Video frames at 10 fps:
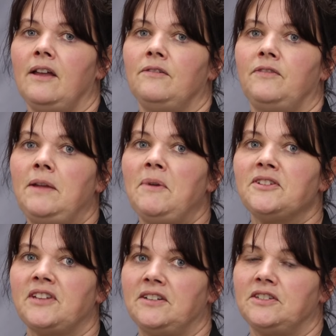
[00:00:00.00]

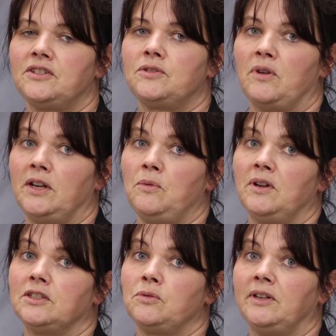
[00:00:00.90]
Females ages
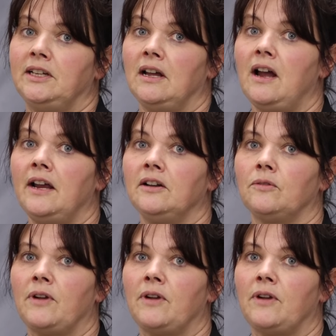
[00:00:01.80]
21 to 29 are